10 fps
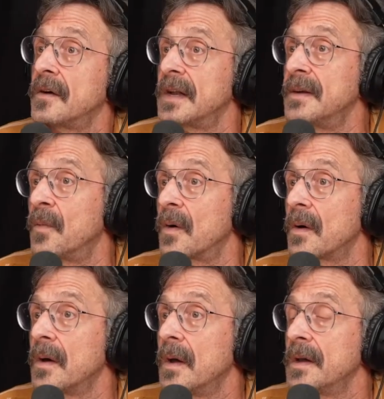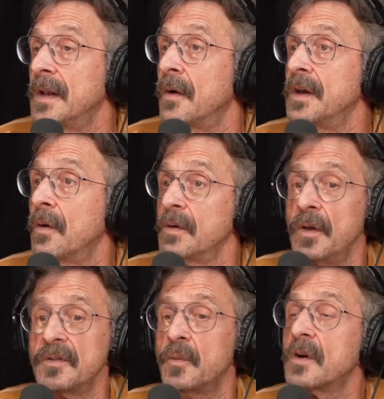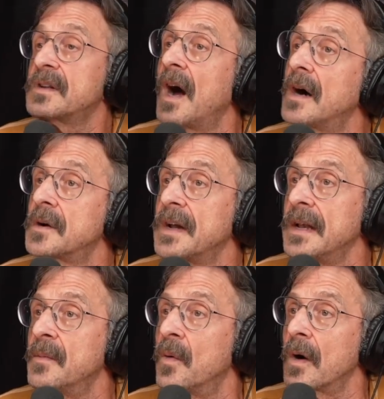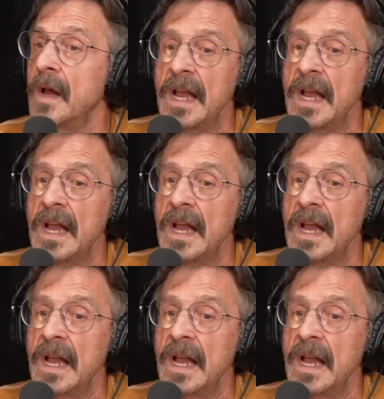anymore. You don't use the word colored anymore.